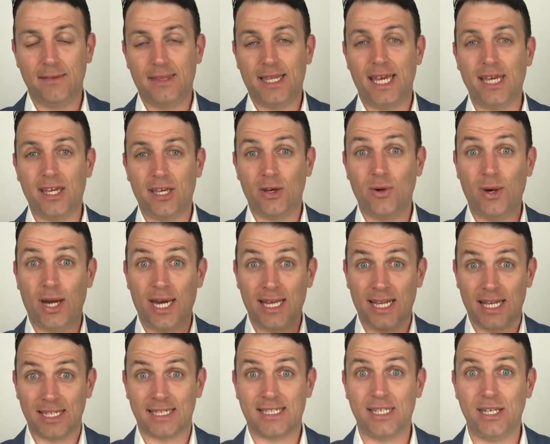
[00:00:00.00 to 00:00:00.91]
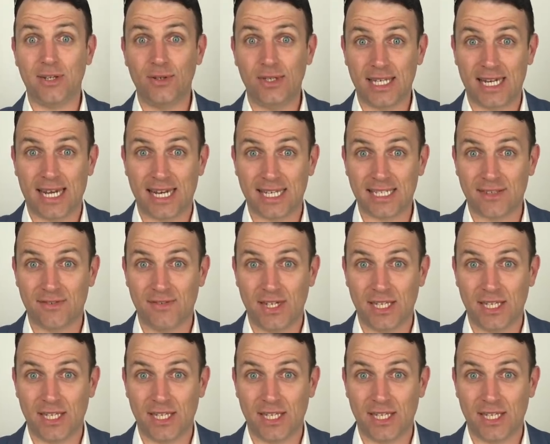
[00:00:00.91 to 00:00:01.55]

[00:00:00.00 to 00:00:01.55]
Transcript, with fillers: Thank you and I'll see you in the next